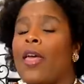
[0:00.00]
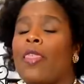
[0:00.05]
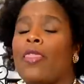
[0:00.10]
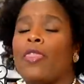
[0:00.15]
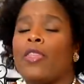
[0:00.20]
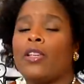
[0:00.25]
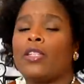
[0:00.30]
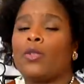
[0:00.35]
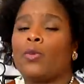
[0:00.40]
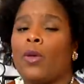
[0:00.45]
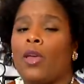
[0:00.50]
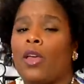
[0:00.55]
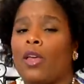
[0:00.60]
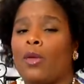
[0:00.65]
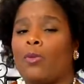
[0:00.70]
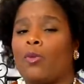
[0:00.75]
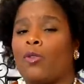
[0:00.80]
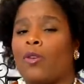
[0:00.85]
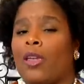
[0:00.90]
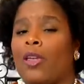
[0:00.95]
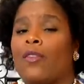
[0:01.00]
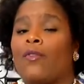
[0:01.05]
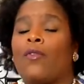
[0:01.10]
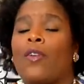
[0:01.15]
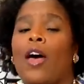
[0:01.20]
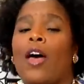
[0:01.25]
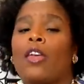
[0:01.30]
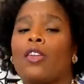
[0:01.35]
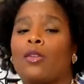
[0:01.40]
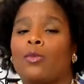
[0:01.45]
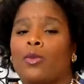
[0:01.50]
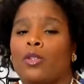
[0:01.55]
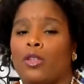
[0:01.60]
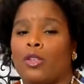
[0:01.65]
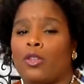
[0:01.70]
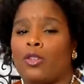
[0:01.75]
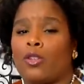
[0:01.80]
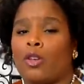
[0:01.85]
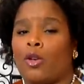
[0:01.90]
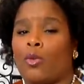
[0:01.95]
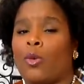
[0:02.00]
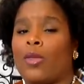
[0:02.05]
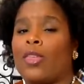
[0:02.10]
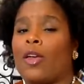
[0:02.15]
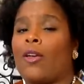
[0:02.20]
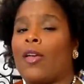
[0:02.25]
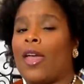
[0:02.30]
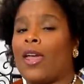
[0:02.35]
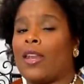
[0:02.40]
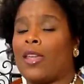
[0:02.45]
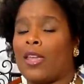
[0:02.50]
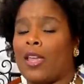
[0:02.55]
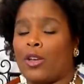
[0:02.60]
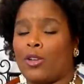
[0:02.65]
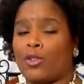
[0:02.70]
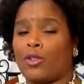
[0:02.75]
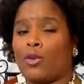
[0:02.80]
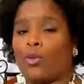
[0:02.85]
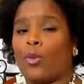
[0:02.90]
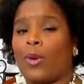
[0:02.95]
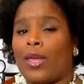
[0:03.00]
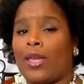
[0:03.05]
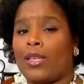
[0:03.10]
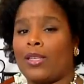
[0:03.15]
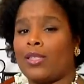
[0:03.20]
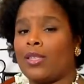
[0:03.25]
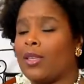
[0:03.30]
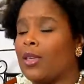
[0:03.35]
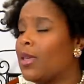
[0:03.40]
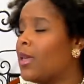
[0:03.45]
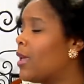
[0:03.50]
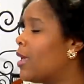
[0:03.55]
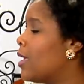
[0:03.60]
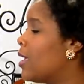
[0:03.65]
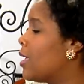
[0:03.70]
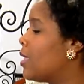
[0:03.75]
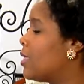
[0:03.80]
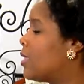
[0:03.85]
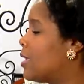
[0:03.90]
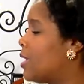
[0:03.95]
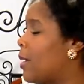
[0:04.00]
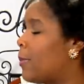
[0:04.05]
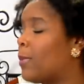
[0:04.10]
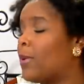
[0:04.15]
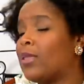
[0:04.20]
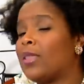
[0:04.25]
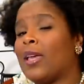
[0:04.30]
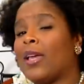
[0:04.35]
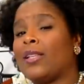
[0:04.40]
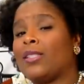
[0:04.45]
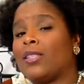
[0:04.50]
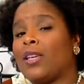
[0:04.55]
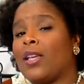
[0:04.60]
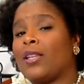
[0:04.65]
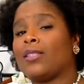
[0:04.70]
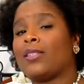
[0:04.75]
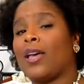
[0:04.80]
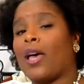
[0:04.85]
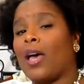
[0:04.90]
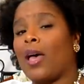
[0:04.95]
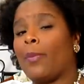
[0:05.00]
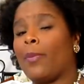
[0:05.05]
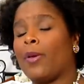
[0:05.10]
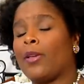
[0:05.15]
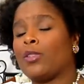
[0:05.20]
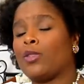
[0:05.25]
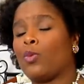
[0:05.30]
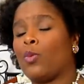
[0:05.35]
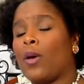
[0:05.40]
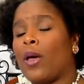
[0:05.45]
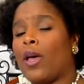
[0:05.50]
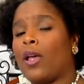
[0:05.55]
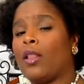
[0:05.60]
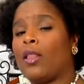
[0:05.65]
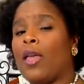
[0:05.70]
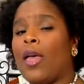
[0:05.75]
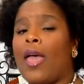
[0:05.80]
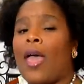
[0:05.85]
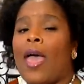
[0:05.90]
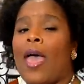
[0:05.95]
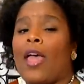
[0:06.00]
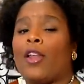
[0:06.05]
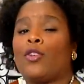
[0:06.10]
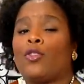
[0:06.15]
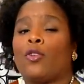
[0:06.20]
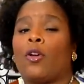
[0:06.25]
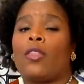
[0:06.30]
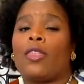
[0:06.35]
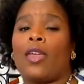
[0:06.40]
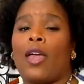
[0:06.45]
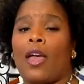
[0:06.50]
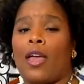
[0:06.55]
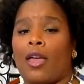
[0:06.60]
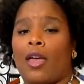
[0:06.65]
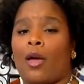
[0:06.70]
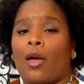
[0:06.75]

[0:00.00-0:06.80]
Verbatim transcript: This will help create volume to the shirt without adding extra weight. The epaulettes on top as well Draw the eye